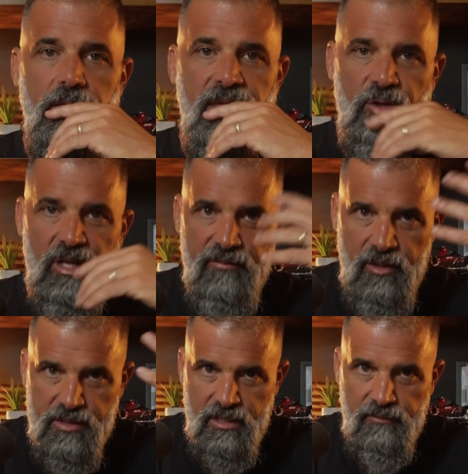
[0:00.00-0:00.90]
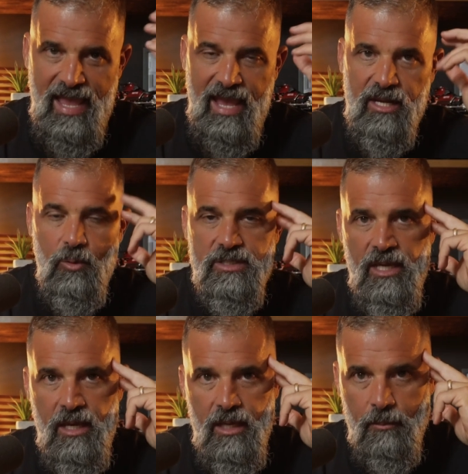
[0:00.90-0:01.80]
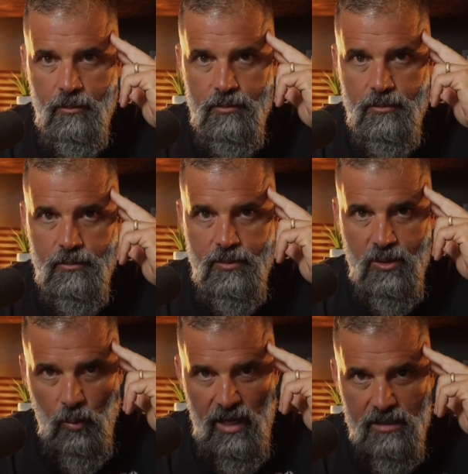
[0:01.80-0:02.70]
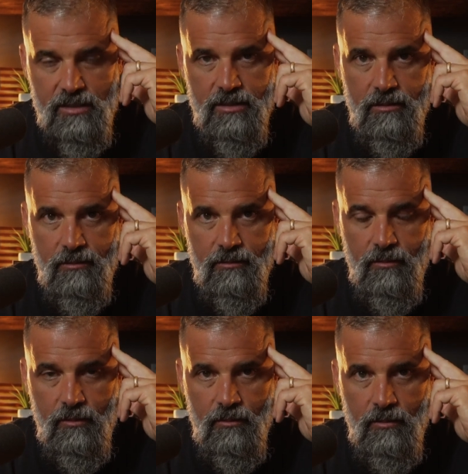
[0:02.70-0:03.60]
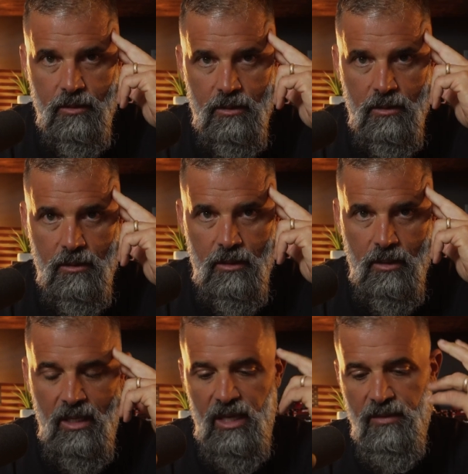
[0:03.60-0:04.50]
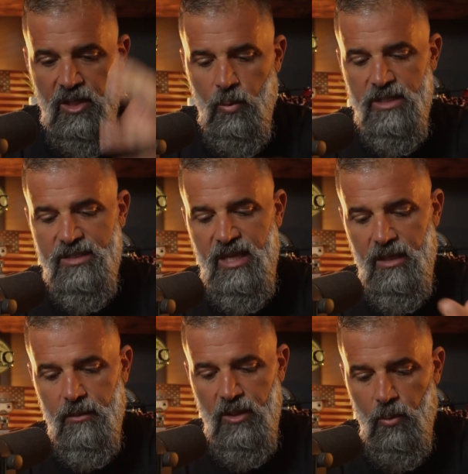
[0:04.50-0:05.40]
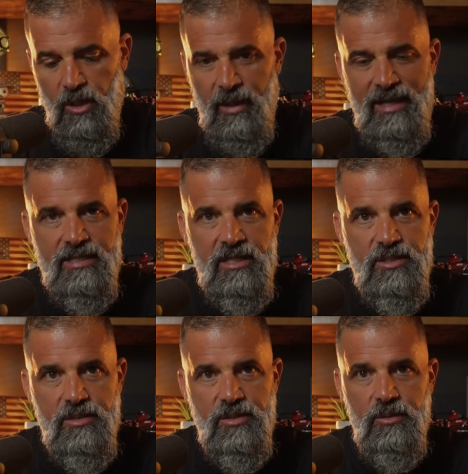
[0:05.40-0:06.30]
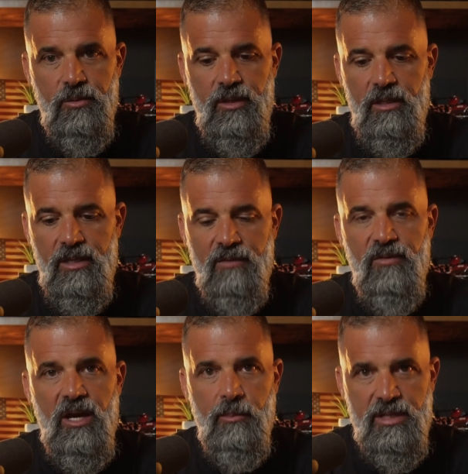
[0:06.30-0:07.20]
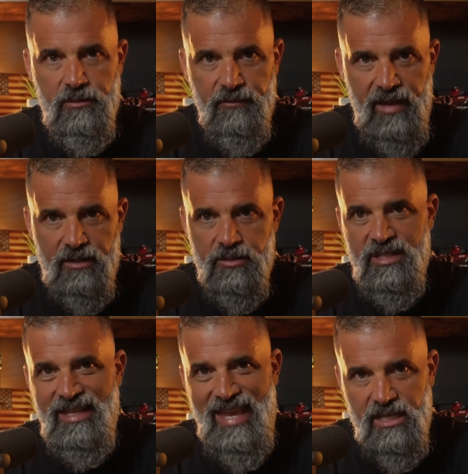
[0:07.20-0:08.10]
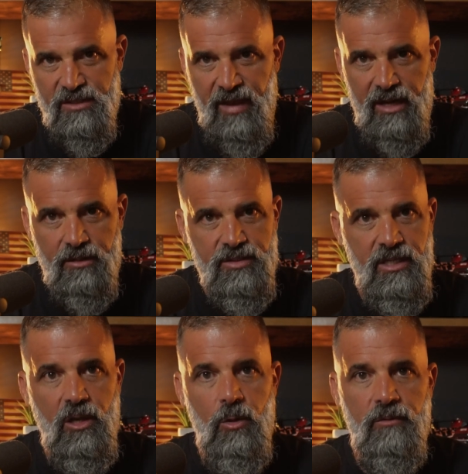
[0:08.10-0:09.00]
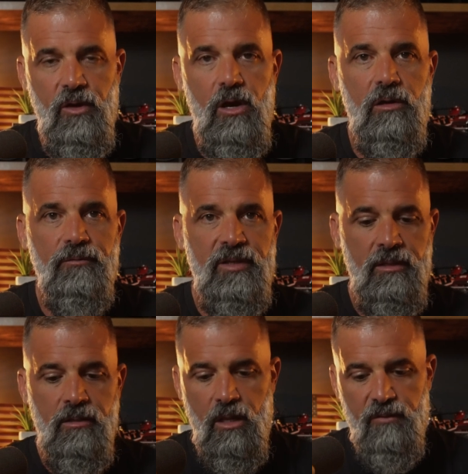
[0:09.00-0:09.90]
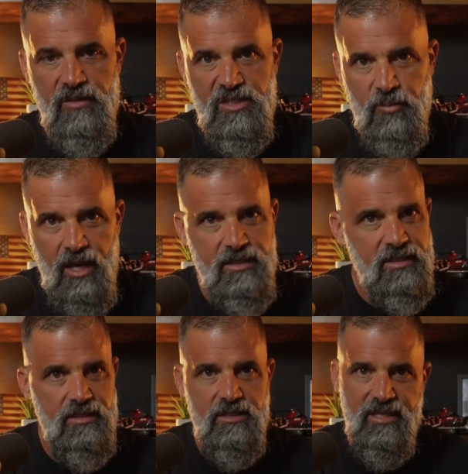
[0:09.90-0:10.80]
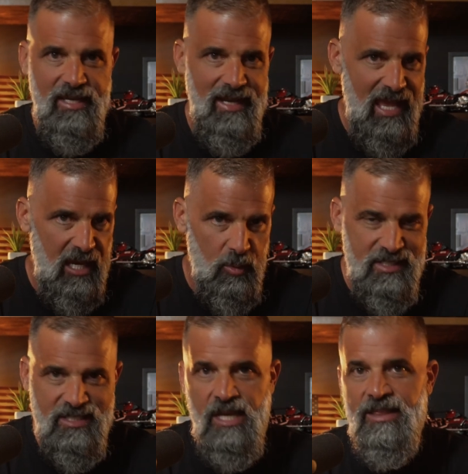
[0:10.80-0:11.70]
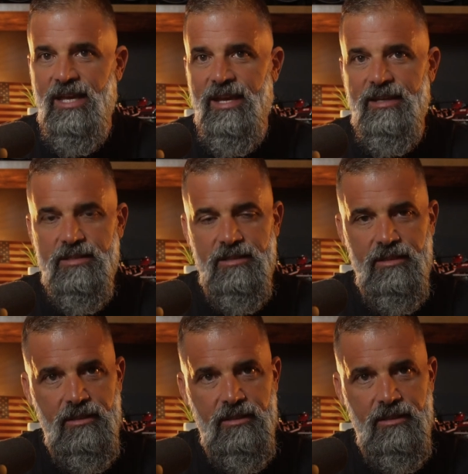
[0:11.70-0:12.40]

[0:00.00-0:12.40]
that you're giving yourself adequate time to rest. And then you want to pay attention to the environmental factors and the X factors that go involved in all of these processes, getting adequate sunlight,